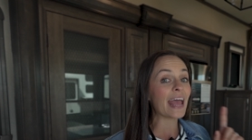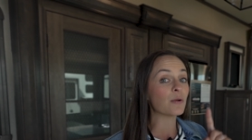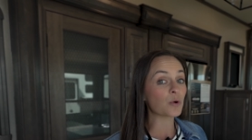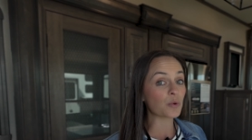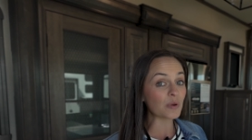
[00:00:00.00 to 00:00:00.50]

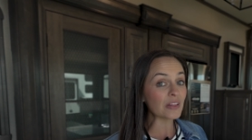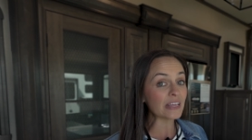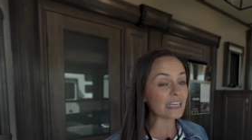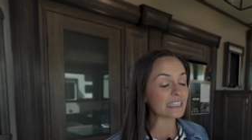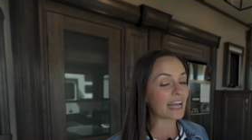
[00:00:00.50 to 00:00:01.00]
and we're
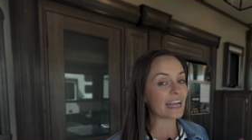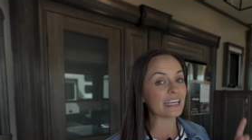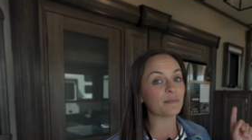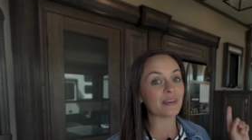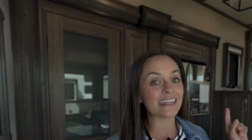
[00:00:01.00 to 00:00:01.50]
really
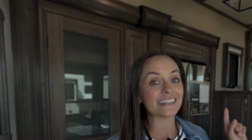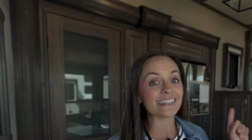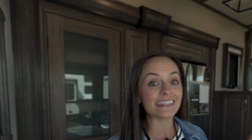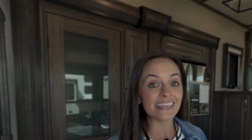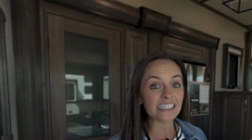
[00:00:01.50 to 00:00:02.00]
excited
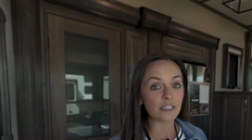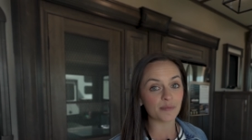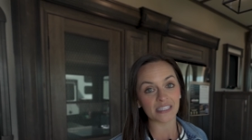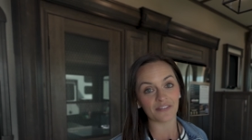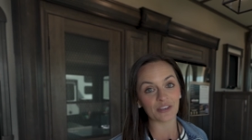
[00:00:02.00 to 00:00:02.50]
because this
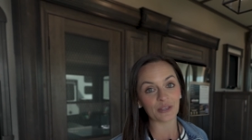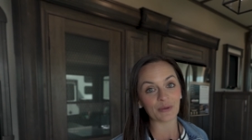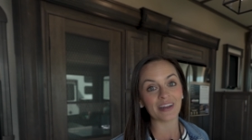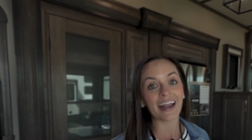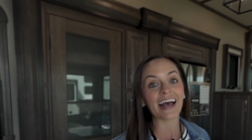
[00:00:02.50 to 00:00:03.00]
specific
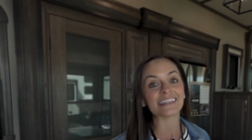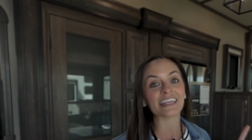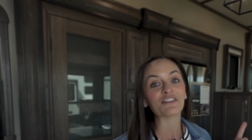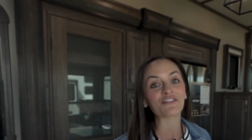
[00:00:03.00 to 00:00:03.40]
unit has a